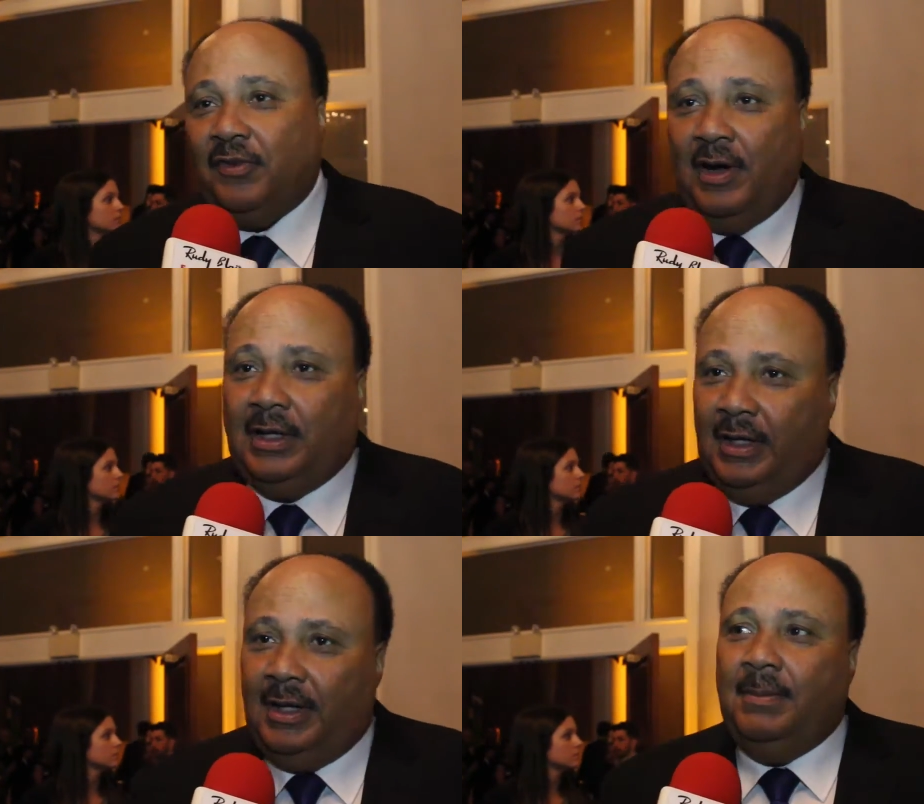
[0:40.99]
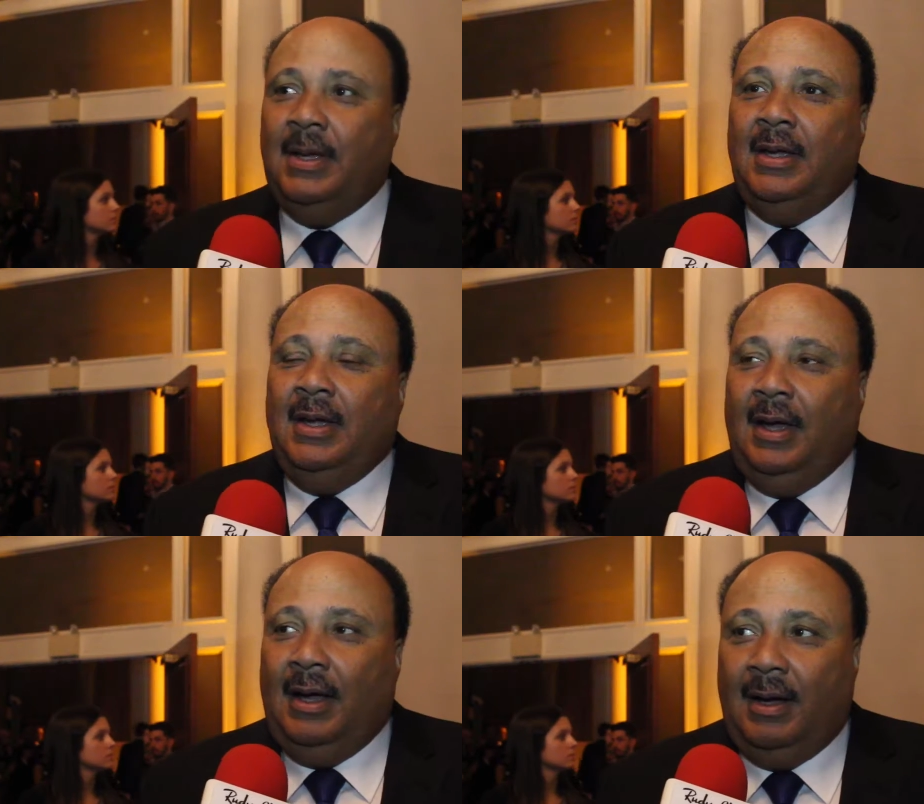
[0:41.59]
Speaker 1: frankly.
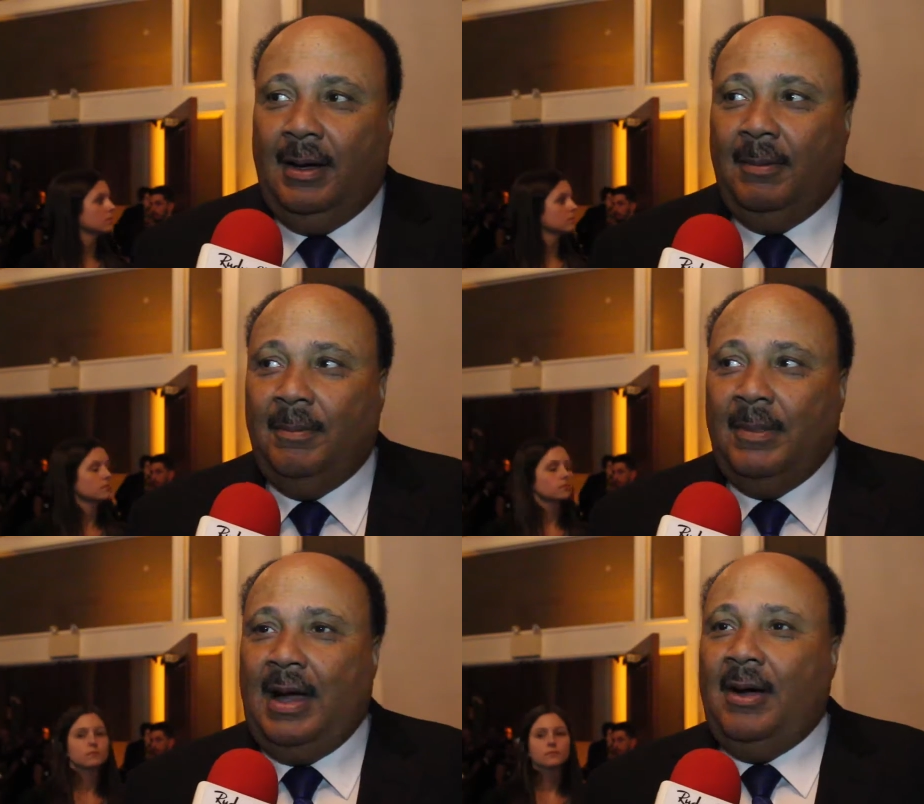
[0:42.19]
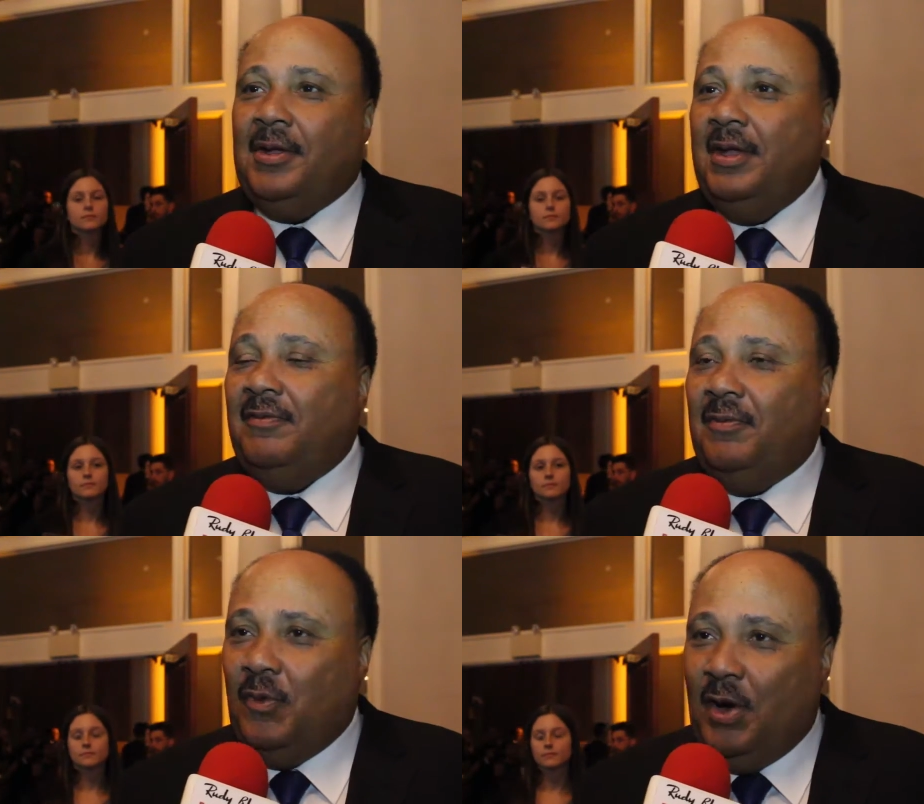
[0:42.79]
Um, I'll
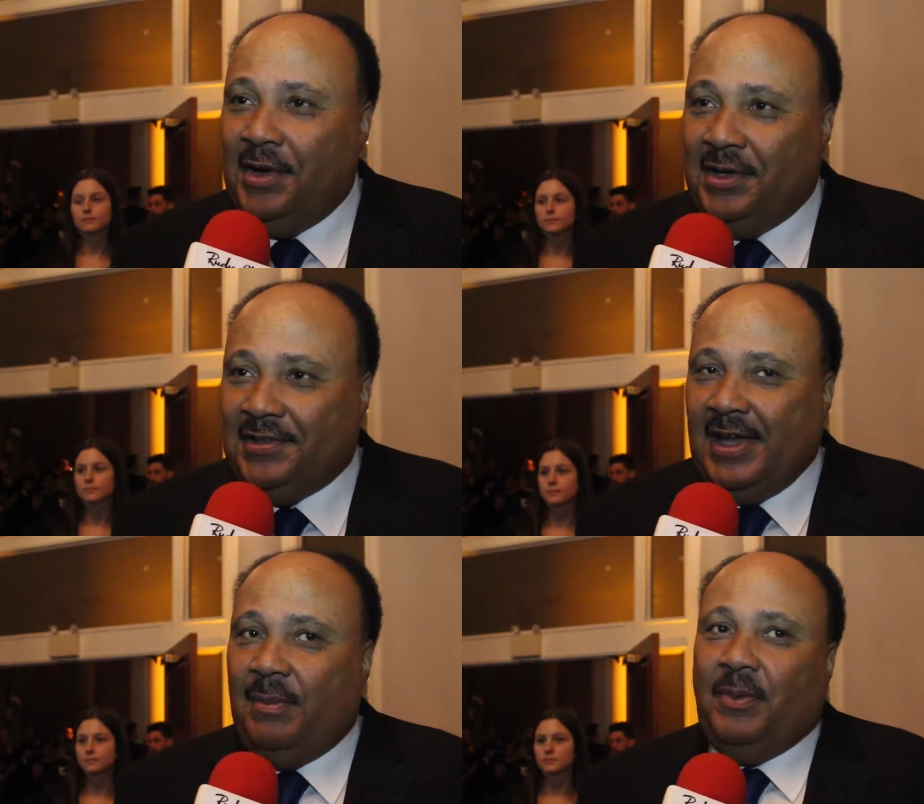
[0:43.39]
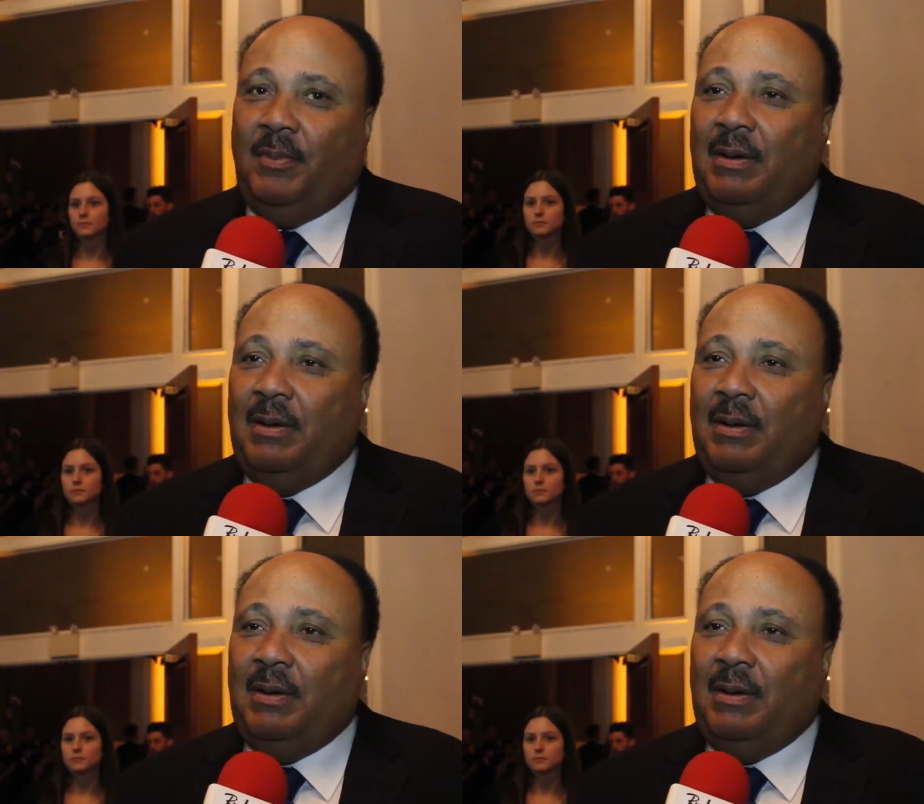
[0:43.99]
give one example.